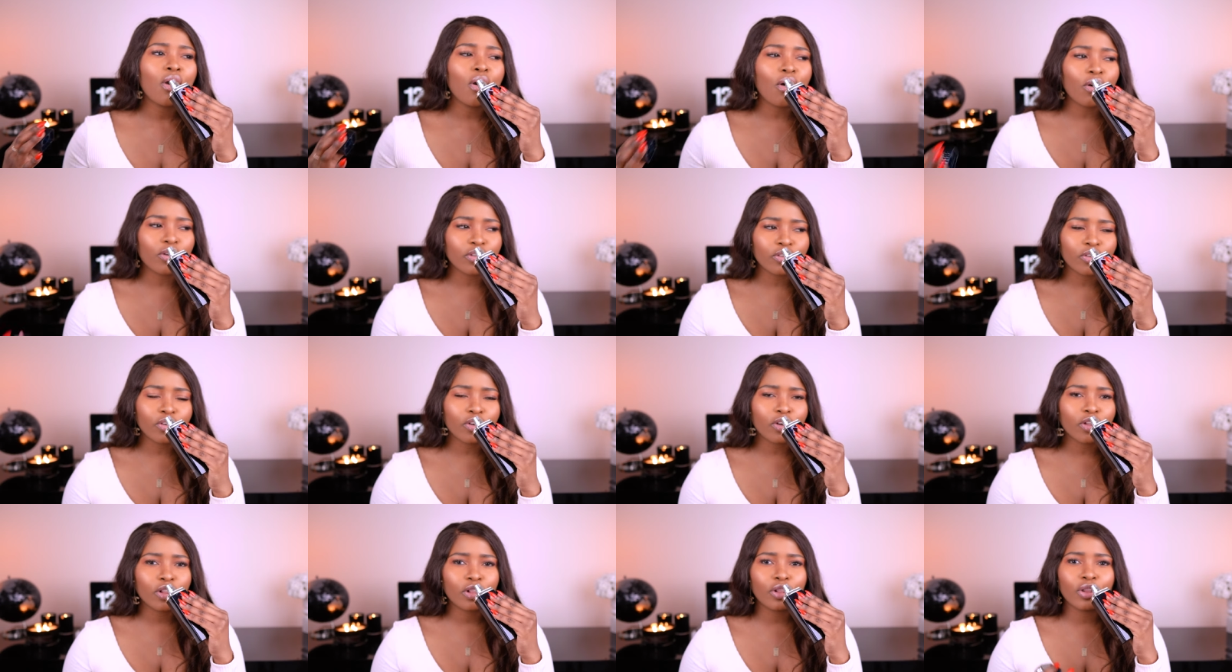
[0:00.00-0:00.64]
on
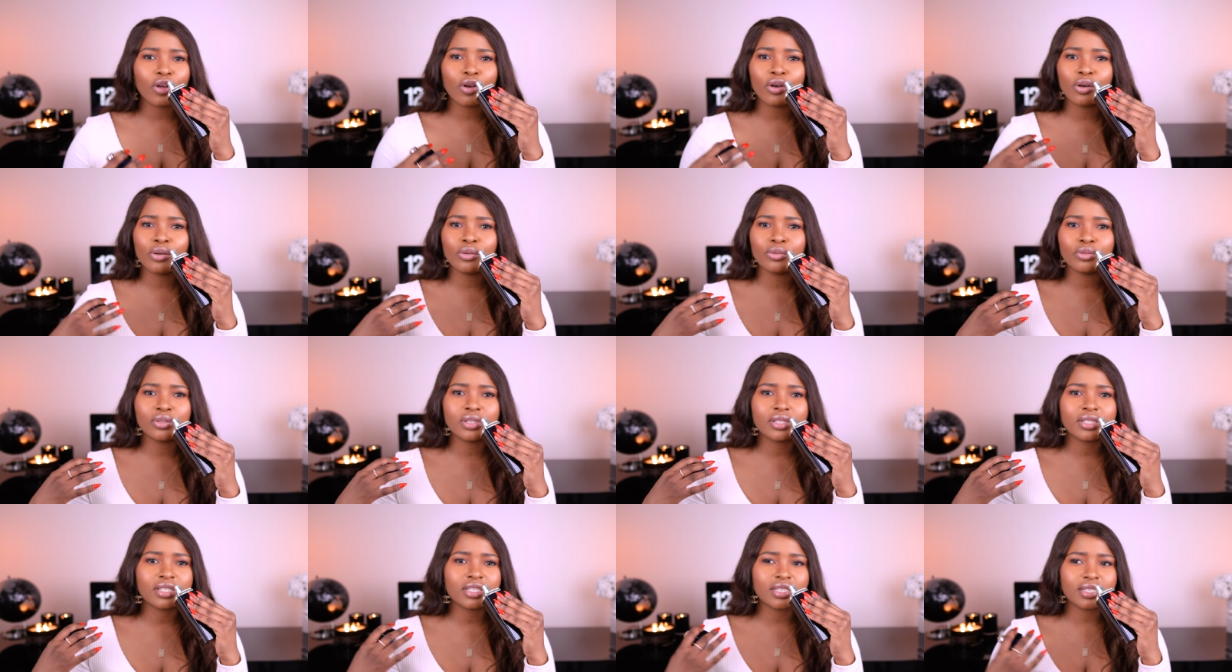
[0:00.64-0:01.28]
your
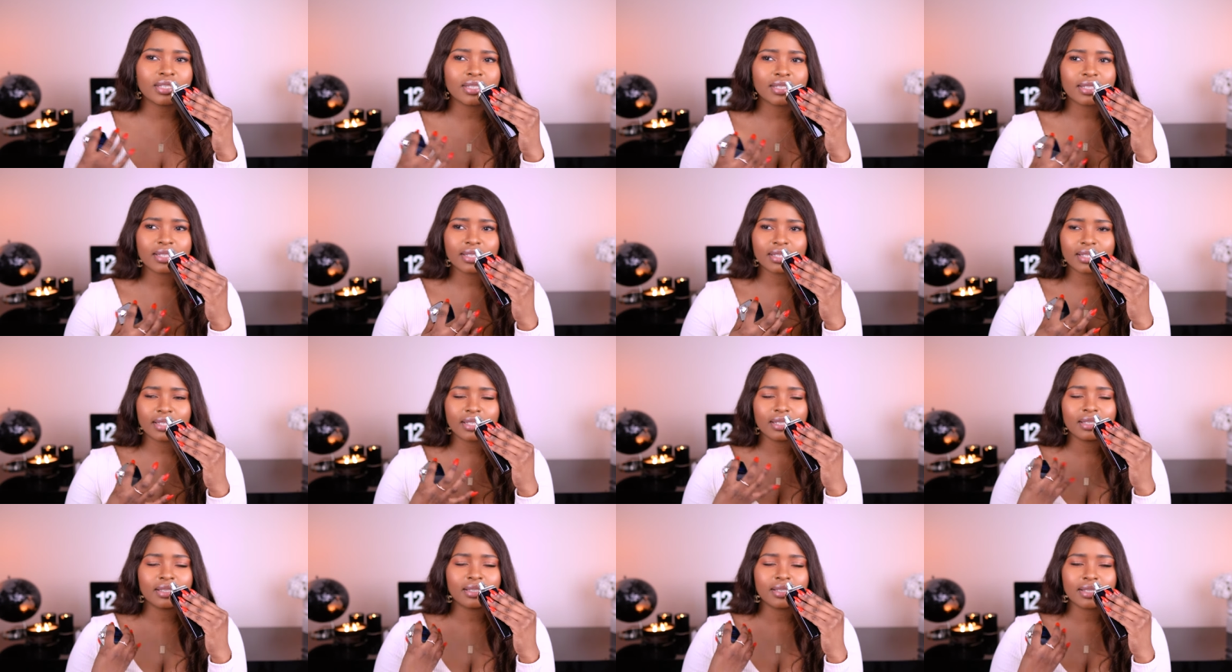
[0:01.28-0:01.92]
clothes, just,
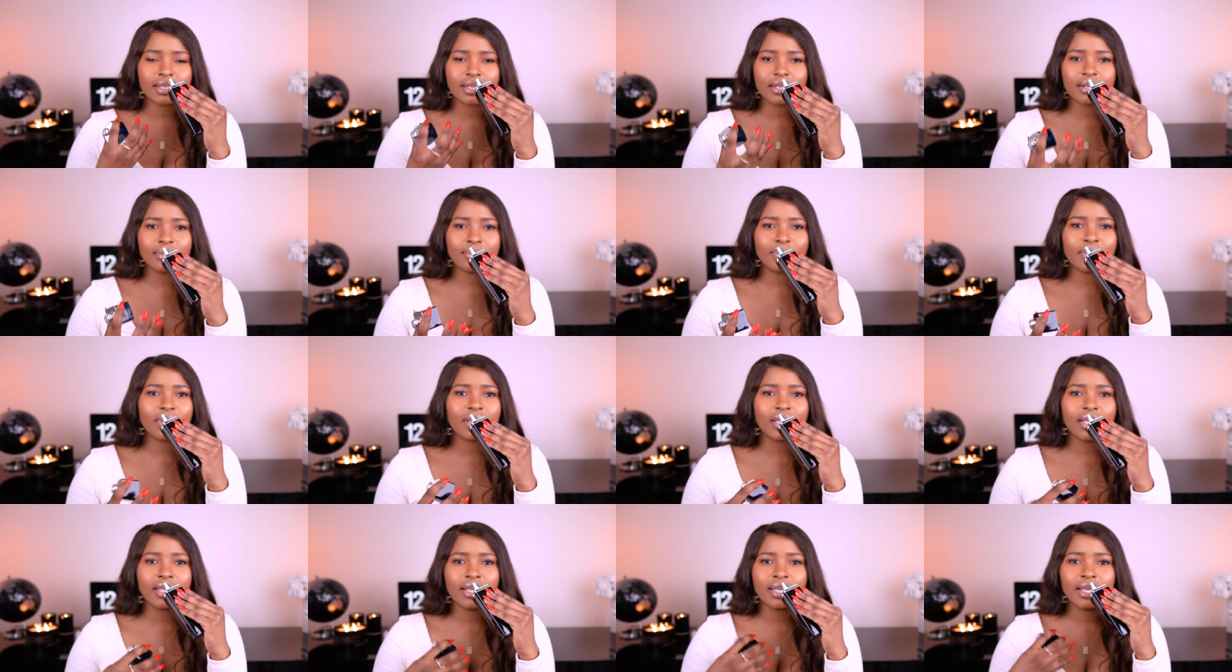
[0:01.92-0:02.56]
it's gonna
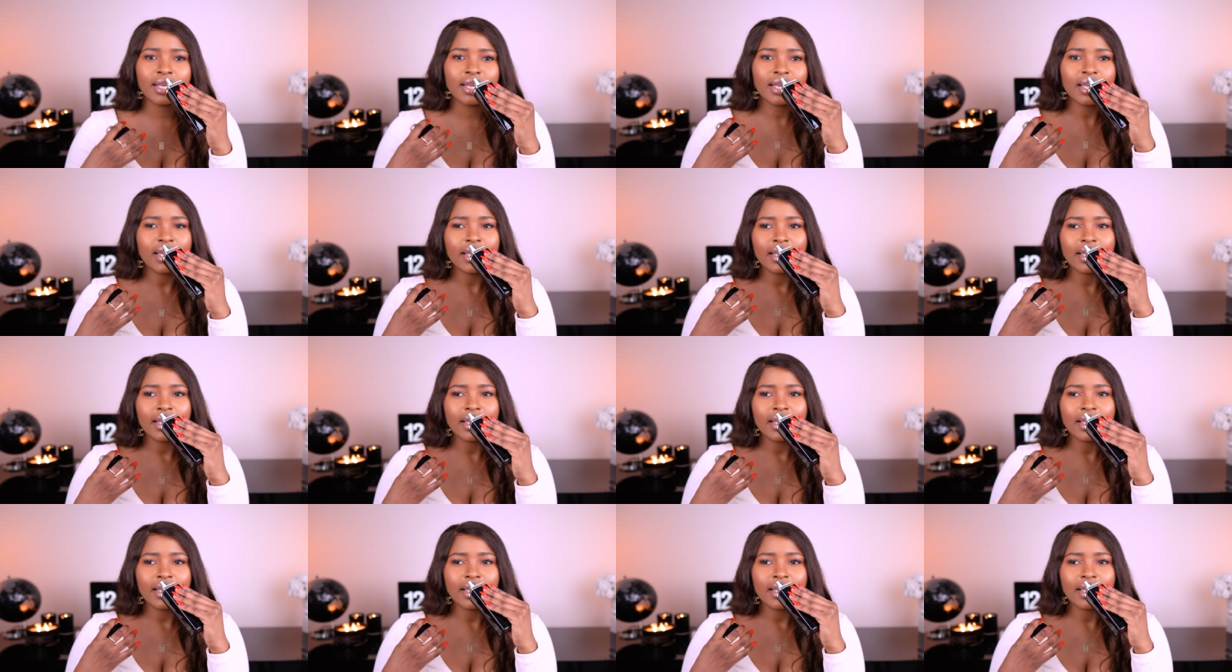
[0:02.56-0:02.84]
be